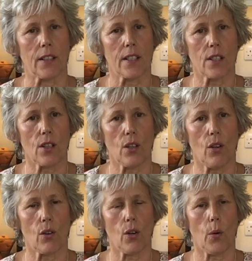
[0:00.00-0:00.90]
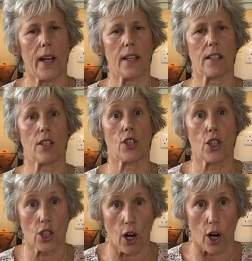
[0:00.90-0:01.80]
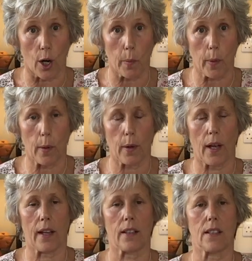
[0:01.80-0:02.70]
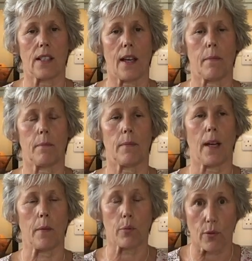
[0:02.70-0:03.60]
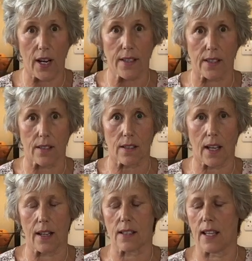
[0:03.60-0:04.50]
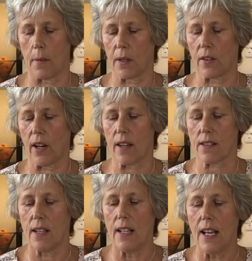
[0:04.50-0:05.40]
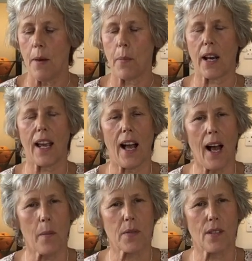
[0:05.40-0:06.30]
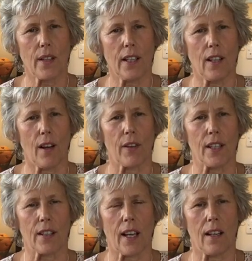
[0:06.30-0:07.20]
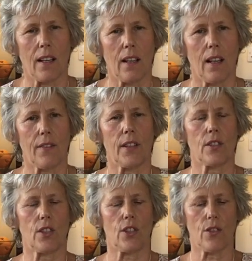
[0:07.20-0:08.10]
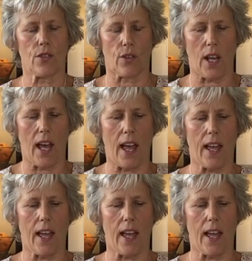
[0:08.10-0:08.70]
It's not quite as sharp and present as lemongrass, but I absolutely love it, and I love it to use on